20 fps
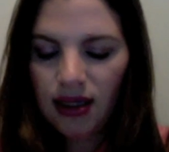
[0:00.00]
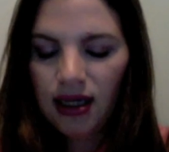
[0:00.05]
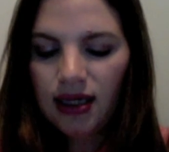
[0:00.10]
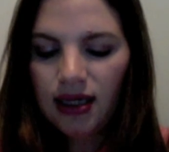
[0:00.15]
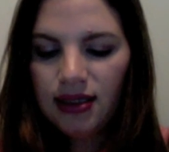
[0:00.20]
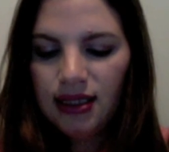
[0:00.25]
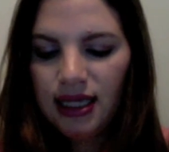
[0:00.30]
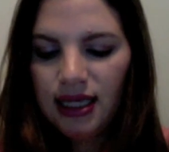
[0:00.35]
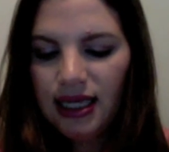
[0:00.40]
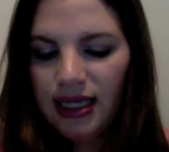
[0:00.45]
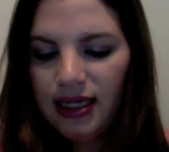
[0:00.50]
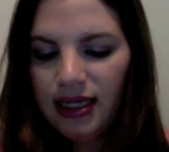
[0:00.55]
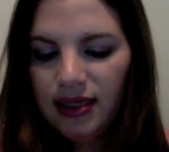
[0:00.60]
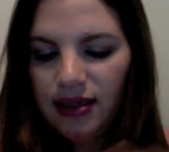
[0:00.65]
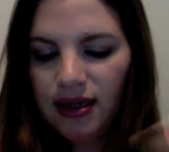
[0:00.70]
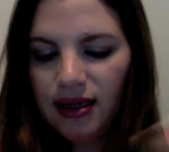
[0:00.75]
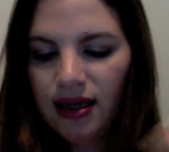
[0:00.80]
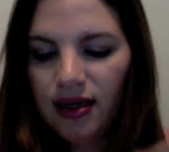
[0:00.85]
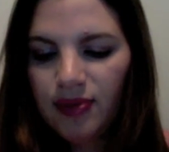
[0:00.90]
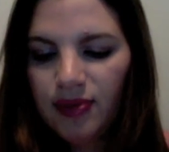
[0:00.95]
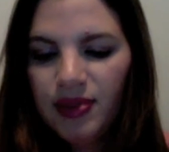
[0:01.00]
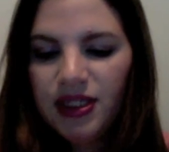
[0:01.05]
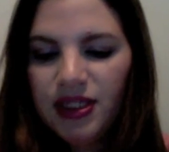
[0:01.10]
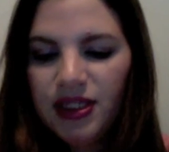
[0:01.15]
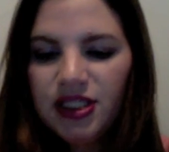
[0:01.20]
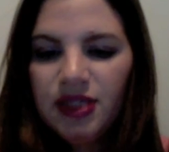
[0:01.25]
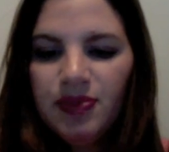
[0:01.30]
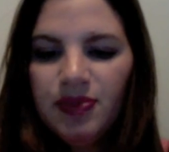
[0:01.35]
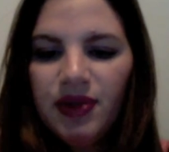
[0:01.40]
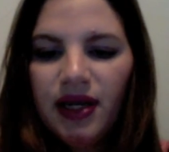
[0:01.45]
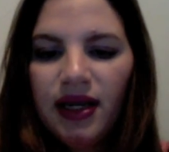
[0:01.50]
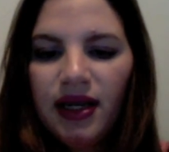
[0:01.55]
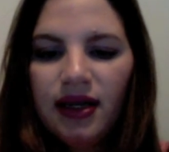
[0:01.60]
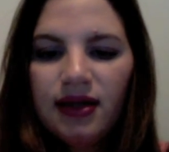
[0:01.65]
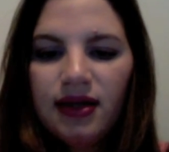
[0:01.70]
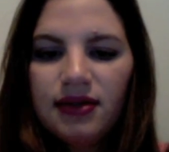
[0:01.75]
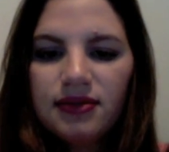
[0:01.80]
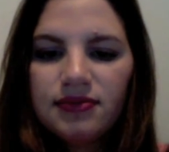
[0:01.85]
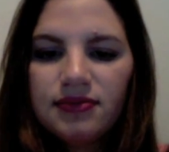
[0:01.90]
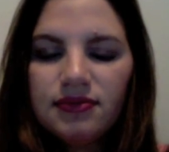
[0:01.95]
light peachy pink.
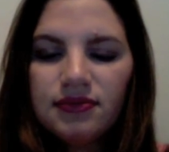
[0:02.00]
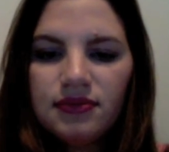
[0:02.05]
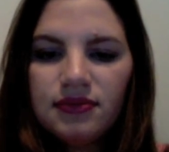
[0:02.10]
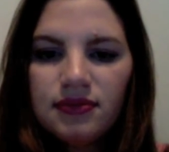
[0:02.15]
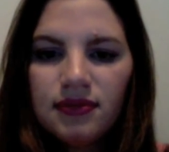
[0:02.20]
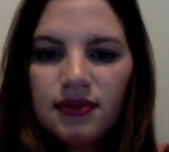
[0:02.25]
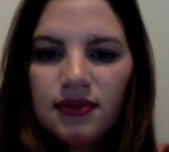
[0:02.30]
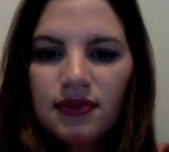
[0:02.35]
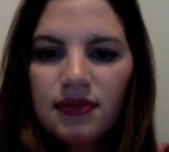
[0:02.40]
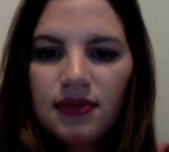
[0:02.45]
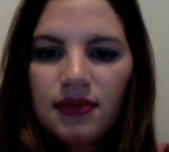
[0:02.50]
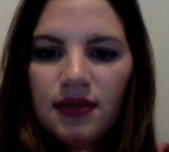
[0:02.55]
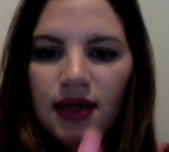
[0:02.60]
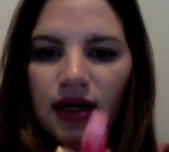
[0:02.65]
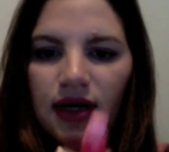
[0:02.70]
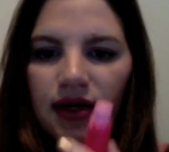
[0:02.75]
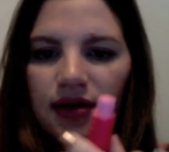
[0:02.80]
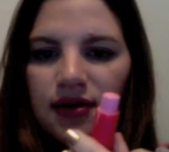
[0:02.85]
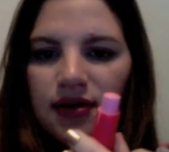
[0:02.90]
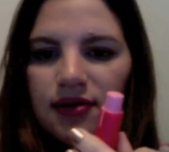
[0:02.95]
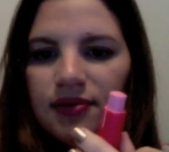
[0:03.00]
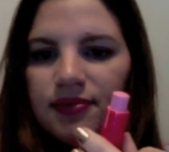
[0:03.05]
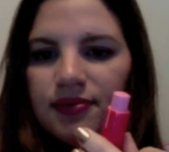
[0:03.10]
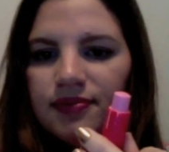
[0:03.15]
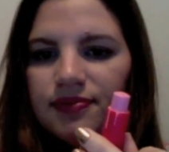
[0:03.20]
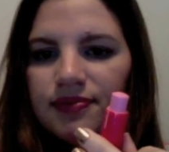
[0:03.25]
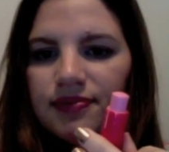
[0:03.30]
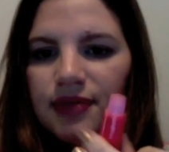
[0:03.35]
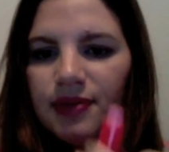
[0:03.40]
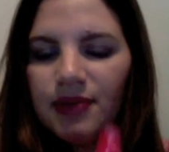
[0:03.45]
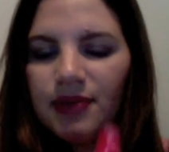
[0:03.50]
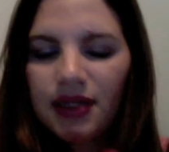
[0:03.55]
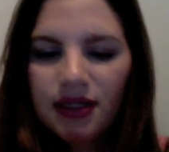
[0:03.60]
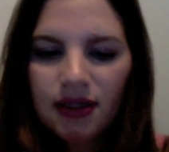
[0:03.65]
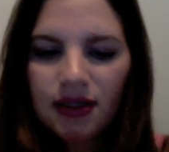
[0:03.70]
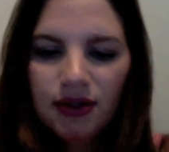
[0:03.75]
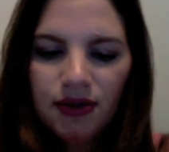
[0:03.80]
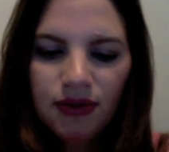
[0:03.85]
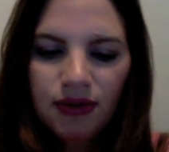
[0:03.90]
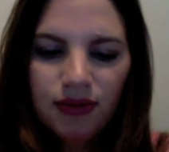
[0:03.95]
I'm
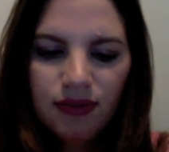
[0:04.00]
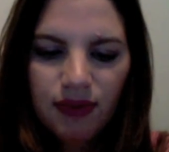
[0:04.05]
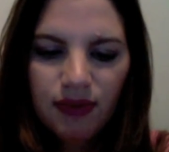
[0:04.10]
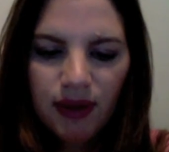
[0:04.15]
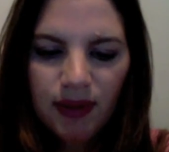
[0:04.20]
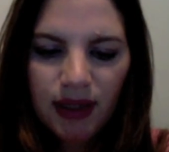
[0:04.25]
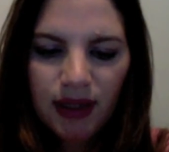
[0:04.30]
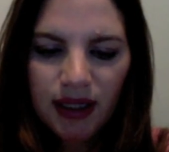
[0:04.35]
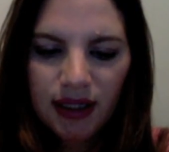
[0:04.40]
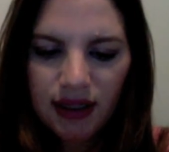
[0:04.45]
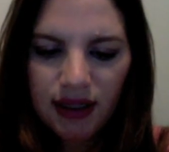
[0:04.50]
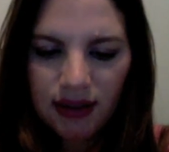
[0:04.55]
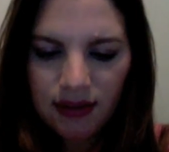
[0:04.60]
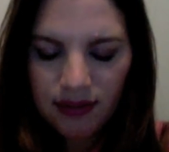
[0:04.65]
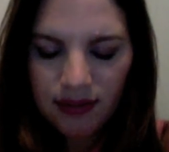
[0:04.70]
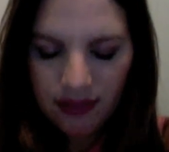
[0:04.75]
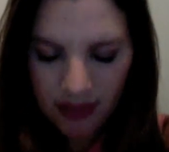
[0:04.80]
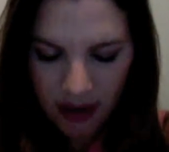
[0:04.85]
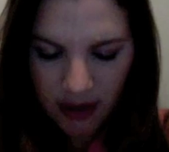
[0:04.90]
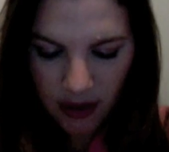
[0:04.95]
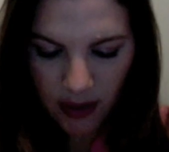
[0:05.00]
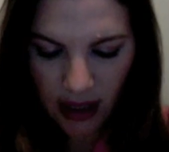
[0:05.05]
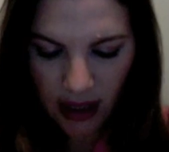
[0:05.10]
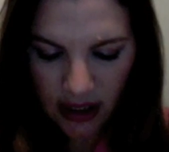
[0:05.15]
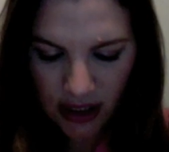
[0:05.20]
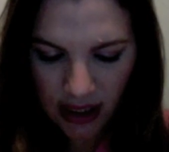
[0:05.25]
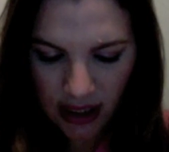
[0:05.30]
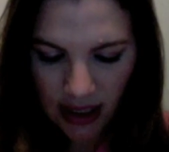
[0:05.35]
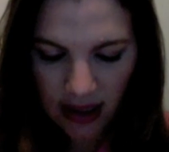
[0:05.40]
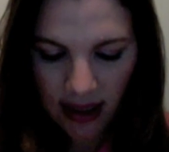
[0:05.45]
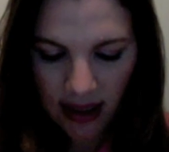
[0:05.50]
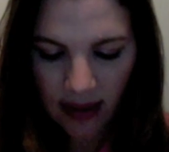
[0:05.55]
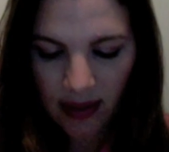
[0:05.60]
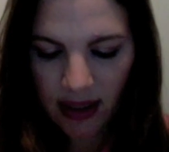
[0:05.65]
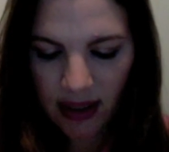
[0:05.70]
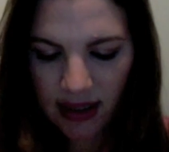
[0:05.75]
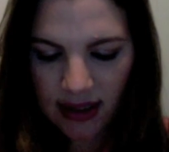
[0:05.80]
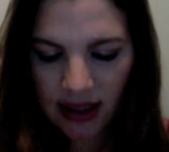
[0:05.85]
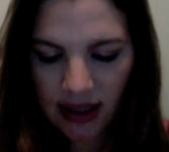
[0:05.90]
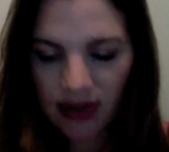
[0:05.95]
not gonna swatch anything
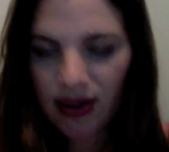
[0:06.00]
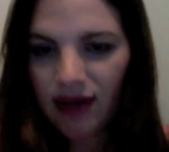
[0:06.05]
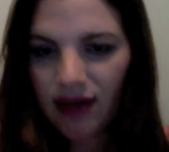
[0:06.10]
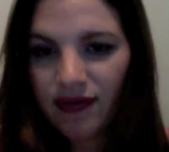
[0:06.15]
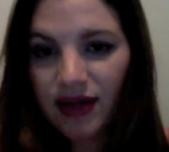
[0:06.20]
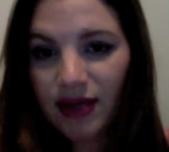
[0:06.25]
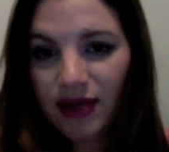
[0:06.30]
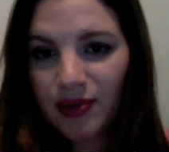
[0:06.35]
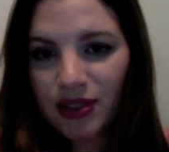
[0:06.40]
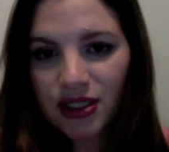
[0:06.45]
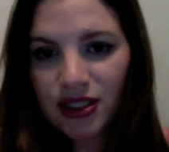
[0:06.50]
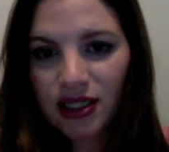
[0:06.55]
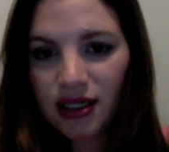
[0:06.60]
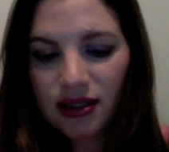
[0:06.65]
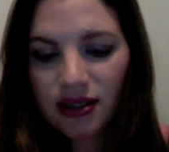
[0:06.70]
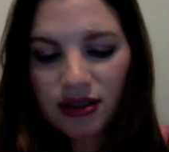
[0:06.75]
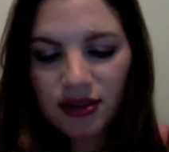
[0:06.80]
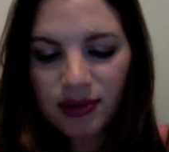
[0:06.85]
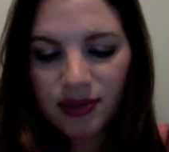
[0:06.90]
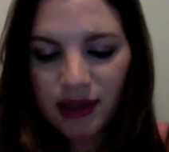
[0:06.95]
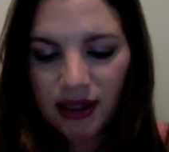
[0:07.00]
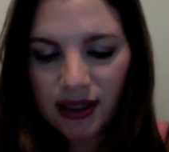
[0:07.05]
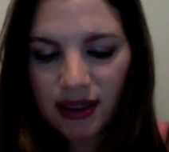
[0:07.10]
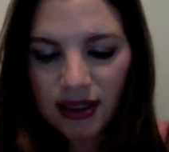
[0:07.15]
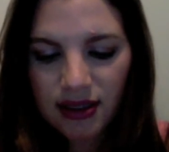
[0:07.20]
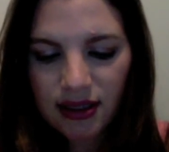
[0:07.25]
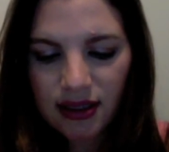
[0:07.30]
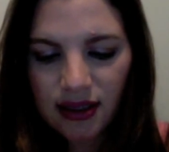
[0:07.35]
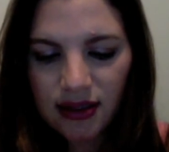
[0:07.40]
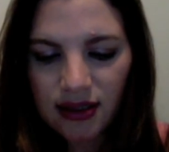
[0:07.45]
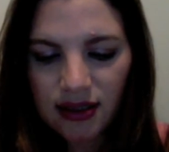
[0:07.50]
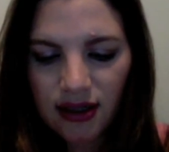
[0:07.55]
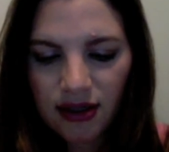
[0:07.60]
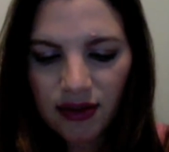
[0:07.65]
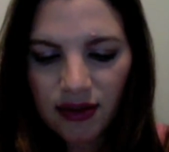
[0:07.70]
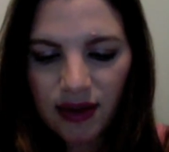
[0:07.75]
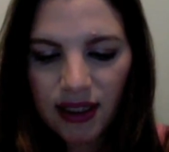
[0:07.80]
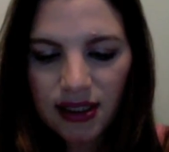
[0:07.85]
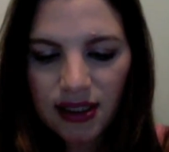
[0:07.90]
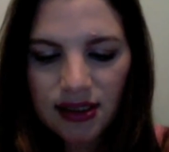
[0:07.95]
because they don't have that much color, to be honest, these other
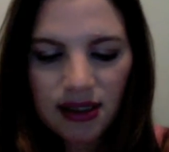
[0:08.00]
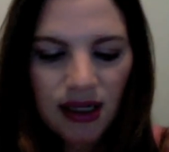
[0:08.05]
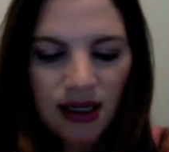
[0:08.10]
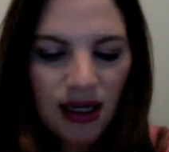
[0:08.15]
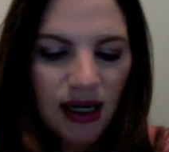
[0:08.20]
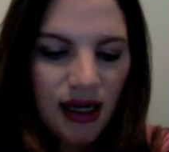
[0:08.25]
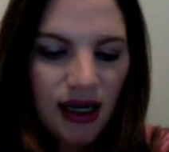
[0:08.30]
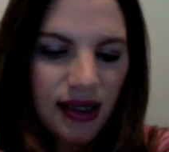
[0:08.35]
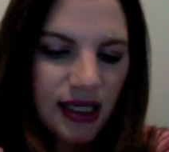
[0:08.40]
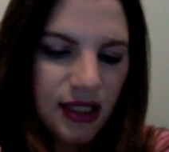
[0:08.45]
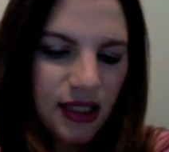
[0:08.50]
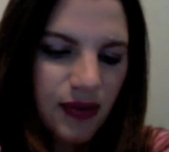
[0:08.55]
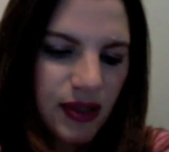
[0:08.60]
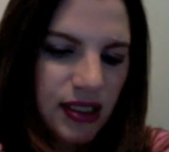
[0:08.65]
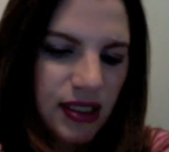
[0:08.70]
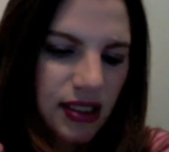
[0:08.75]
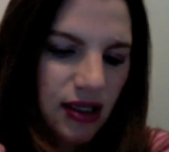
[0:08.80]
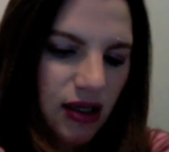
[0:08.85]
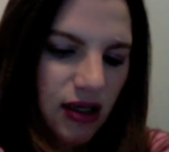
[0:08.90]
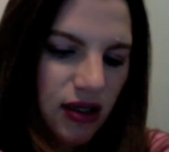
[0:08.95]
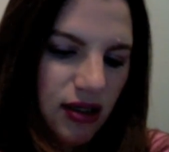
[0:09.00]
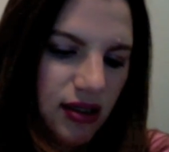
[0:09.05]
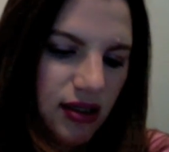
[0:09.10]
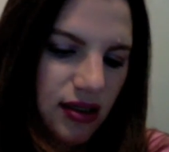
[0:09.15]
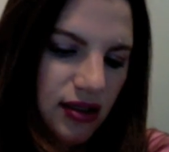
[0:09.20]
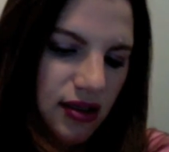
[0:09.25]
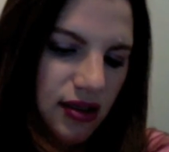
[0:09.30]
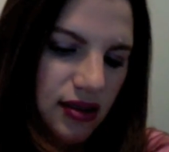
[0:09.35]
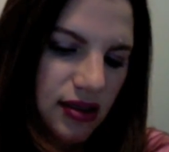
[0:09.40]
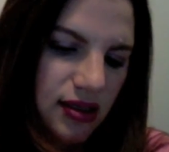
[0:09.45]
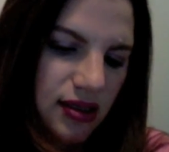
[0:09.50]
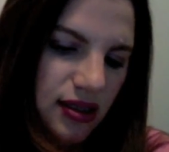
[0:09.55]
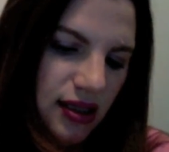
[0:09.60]
ones. This one's called